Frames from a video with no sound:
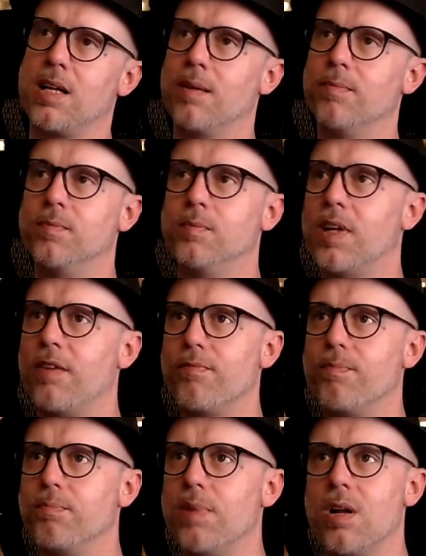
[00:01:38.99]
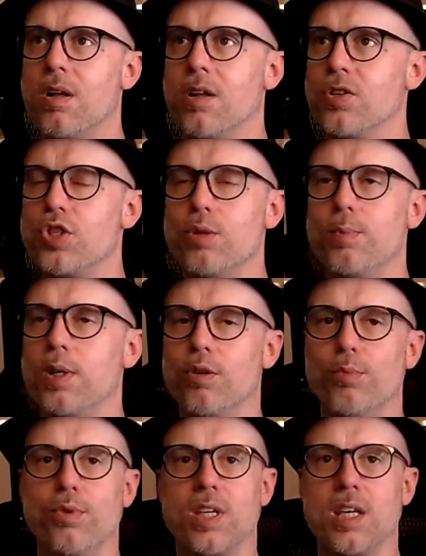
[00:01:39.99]
I've been on a superhero
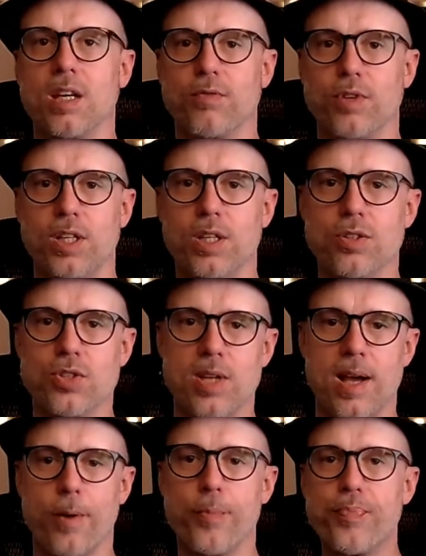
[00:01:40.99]
movie kick for years now.